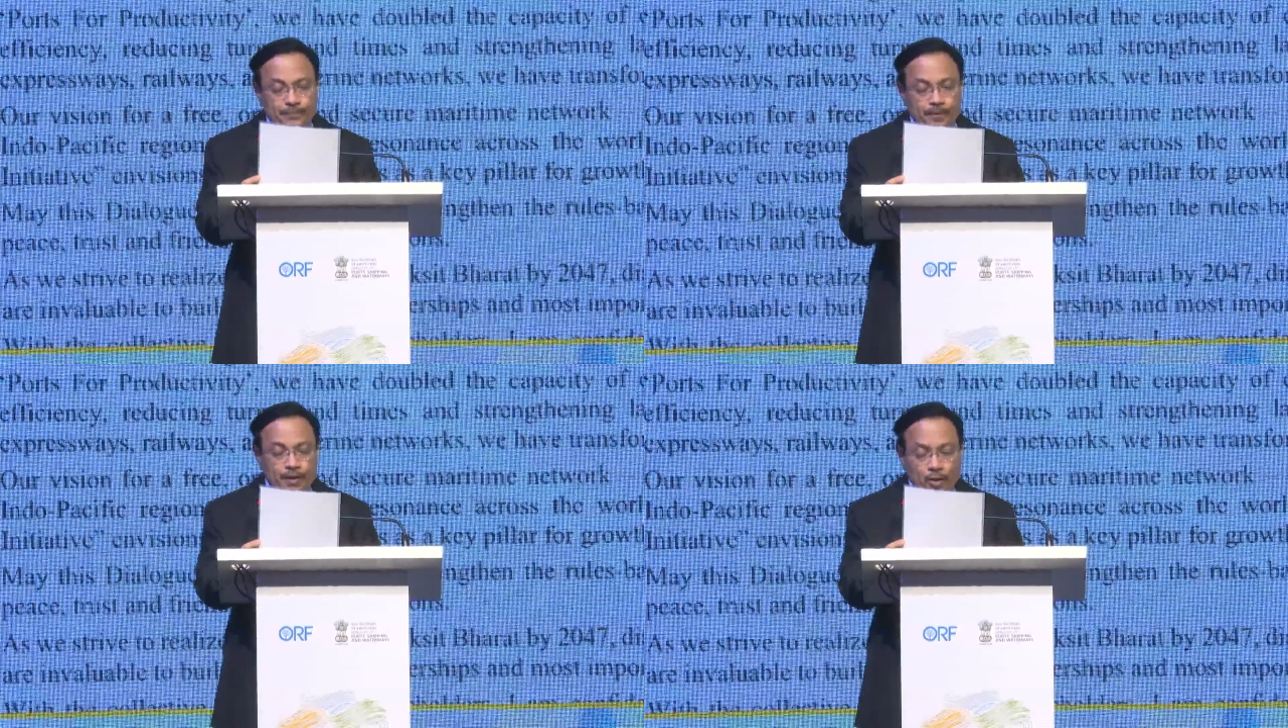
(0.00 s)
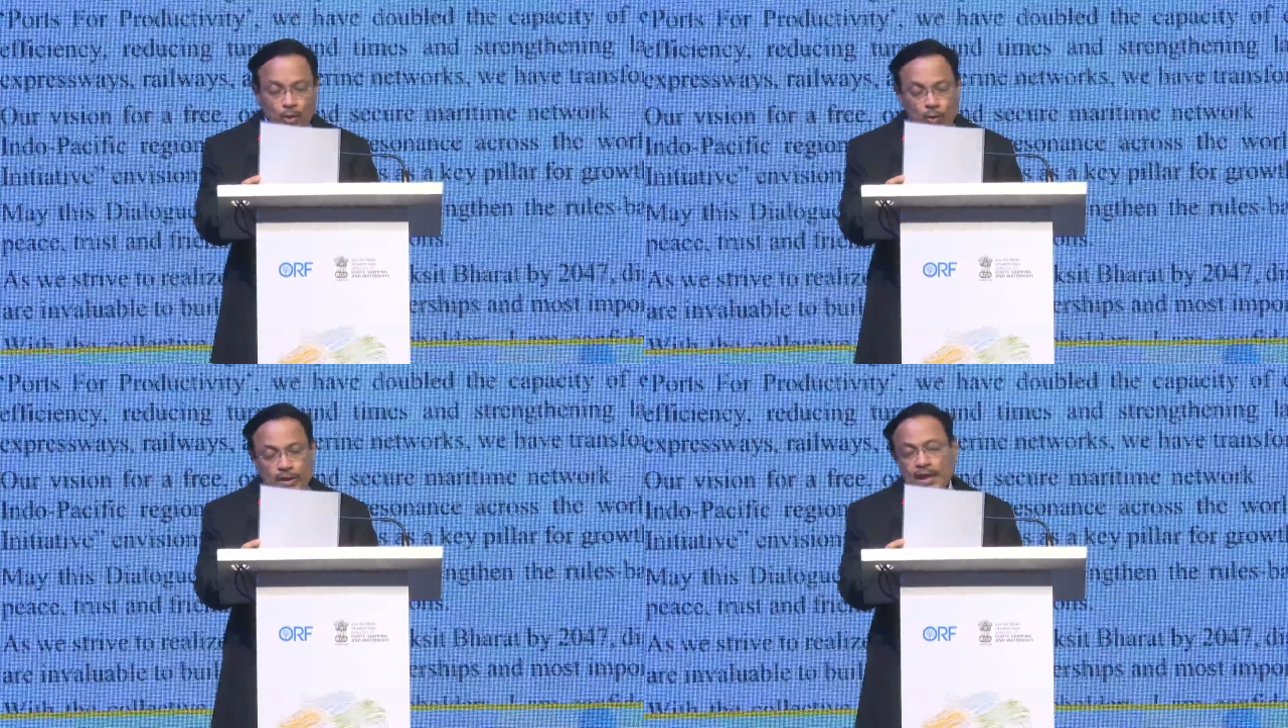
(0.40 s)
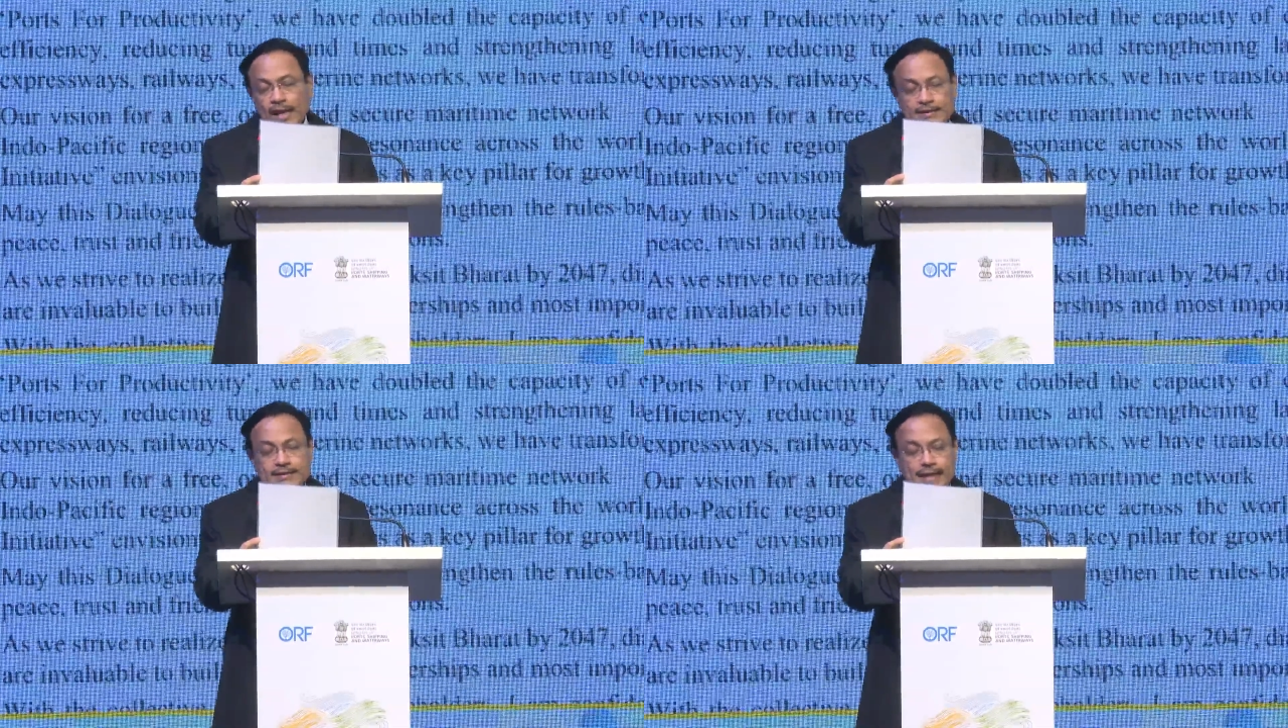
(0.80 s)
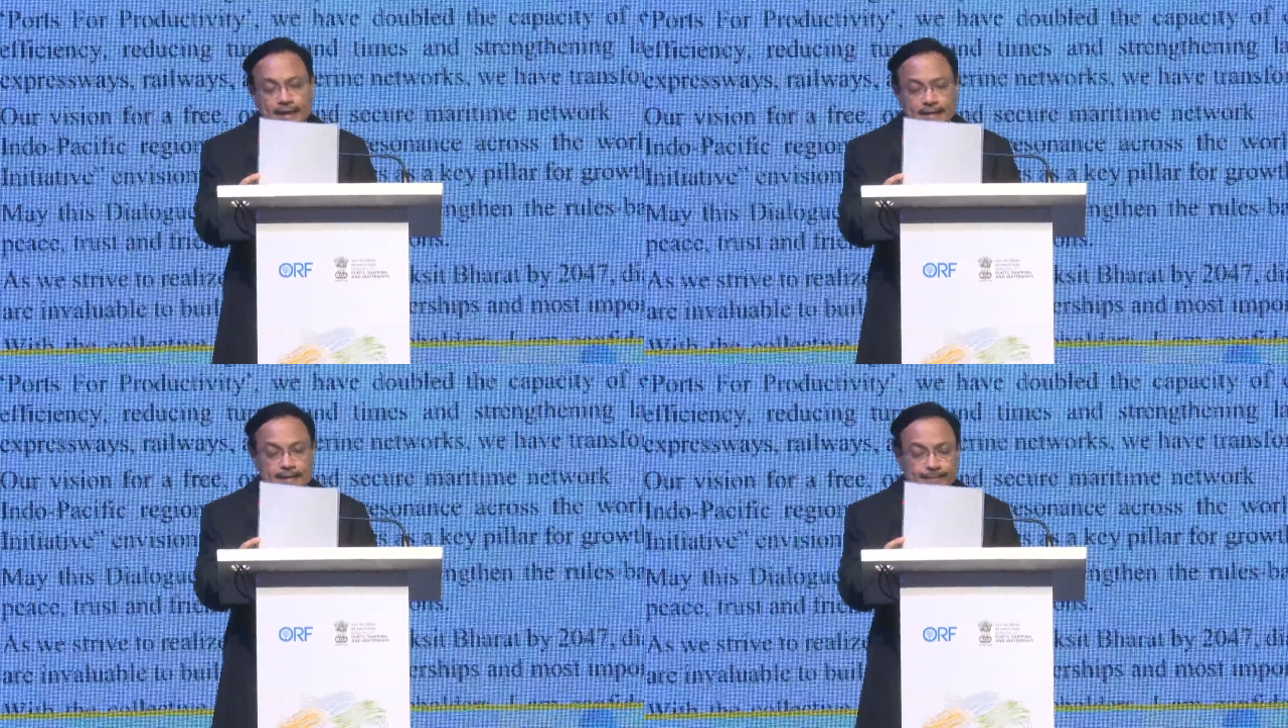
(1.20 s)
Over the last
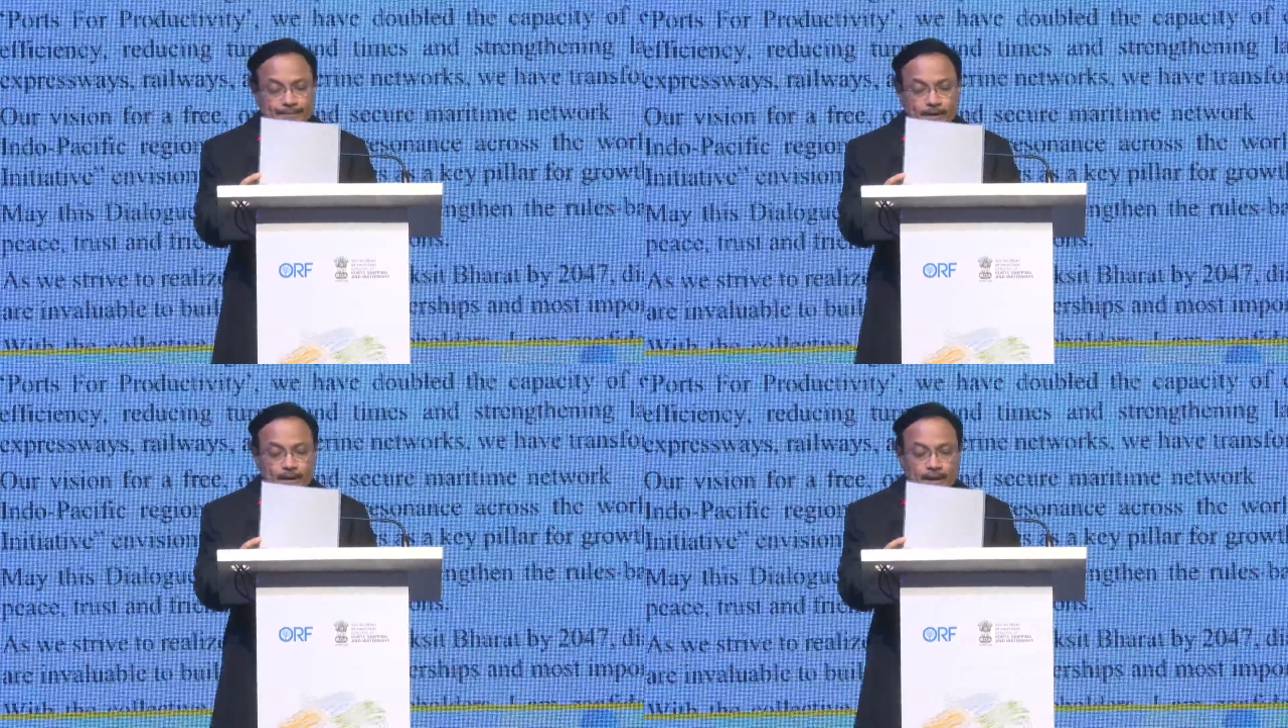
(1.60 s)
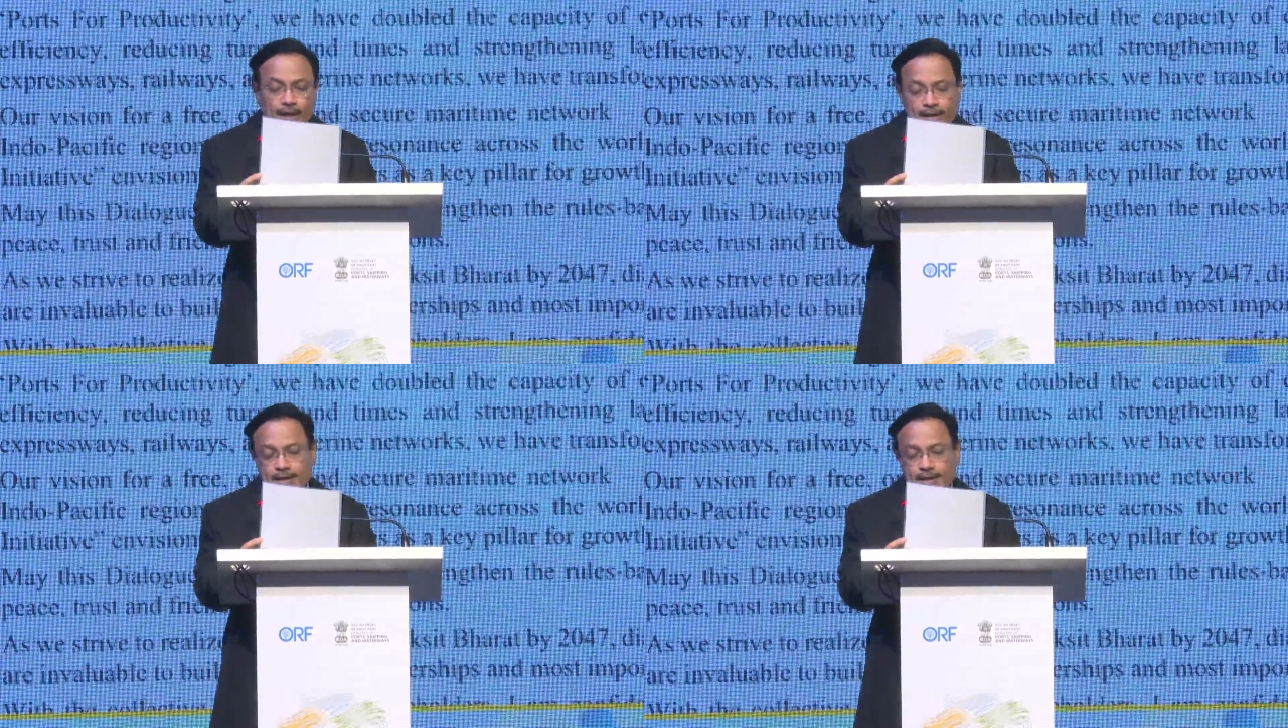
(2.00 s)
decade, guided